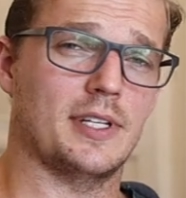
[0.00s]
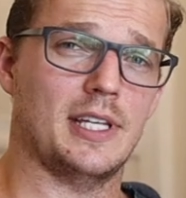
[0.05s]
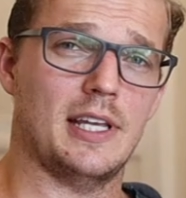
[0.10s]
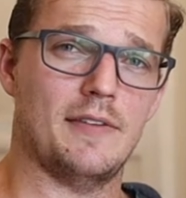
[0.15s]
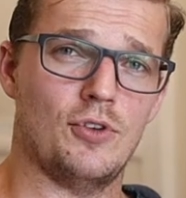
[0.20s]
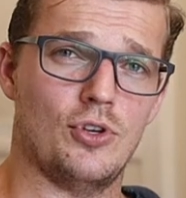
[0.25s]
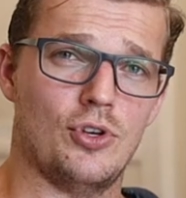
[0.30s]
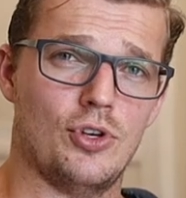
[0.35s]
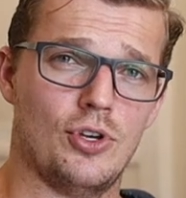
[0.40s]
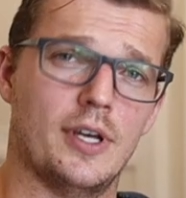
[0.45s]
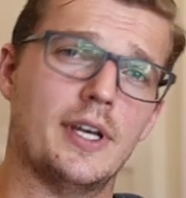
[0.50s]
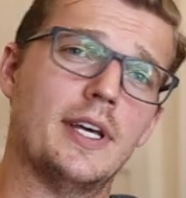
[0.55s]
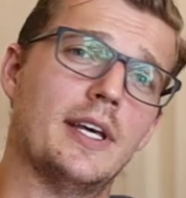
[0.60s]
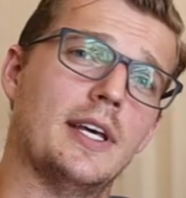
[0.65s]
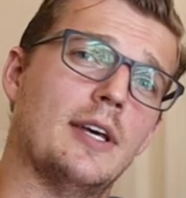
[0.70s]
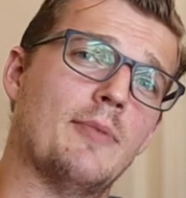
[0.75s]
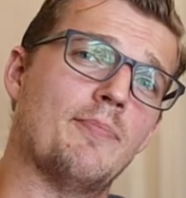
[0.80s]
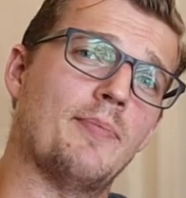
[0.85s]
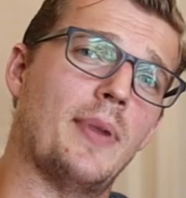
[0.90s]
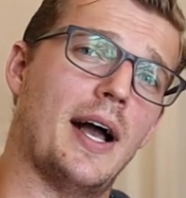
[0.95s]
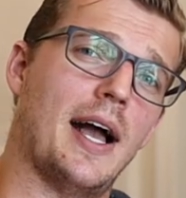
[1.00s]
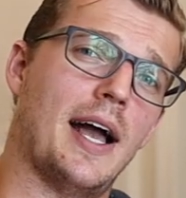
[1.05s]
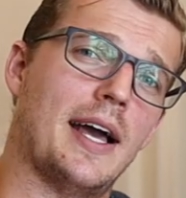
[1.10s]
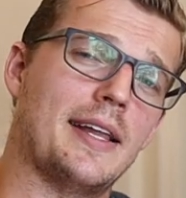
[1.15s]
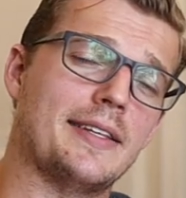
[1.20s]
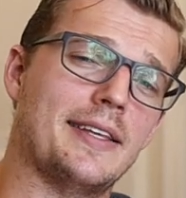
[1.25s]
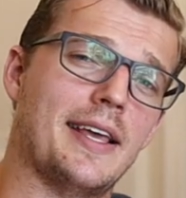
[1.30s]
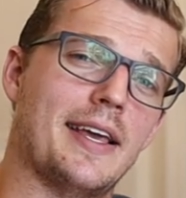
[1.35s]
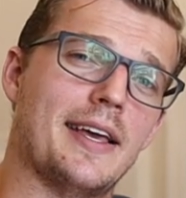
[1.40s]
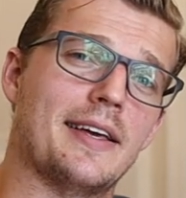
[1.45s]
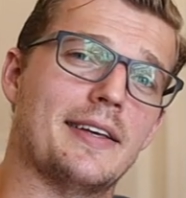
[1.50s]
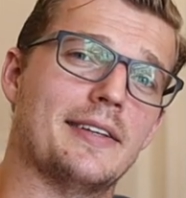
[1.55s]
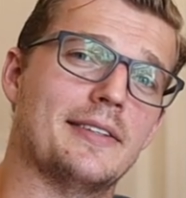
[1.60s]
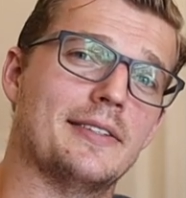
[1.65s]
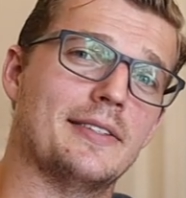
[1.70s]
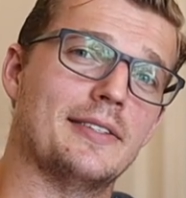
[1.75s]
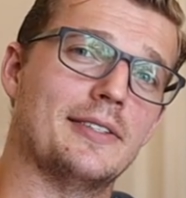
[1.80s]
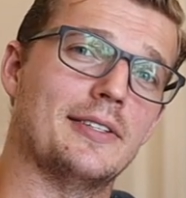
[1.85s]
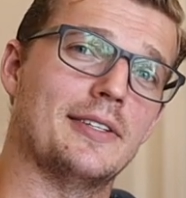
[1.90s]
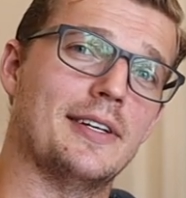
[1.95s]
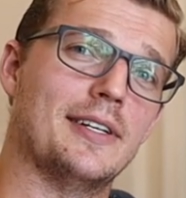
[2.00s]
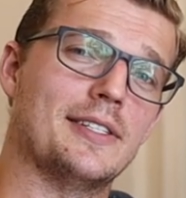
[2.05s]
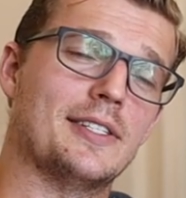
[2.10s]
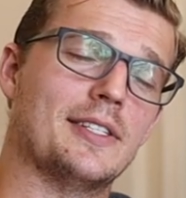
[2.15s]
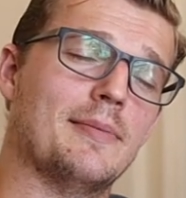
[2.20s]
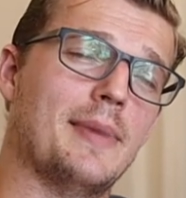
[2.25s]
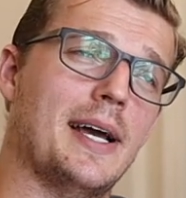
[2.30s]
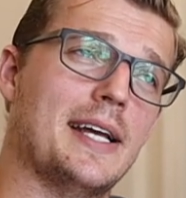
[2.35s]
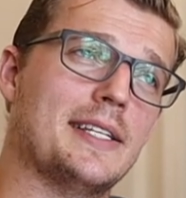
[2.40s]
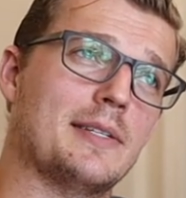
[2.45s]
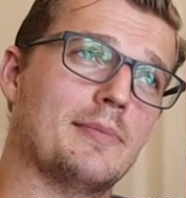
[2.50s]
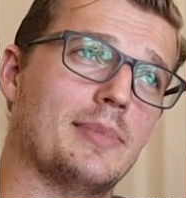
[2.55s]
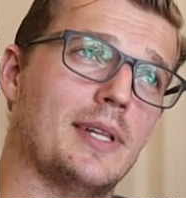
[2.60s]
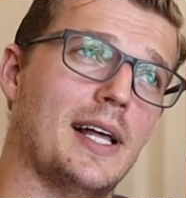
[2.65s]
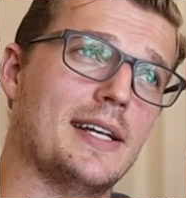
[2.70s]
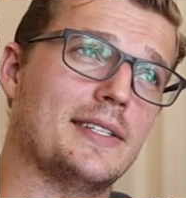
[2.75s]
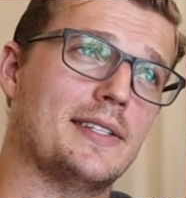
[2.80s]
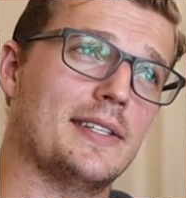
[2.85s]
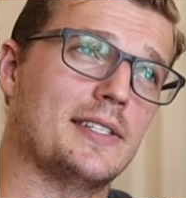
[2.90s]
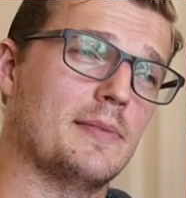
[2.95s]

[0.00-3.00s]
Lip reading: I can give you. But yeah, it's an amazing place.